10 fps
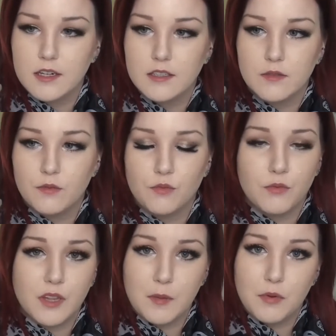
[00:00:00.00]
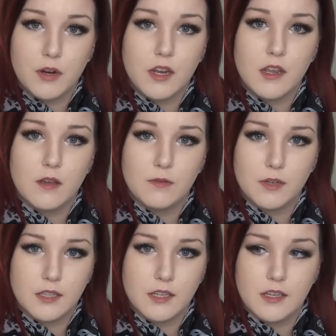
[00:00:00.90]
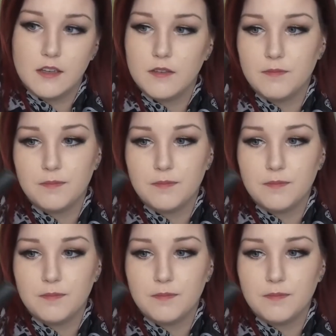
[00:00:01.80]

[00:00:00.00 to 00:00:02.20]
It's really pretty, really,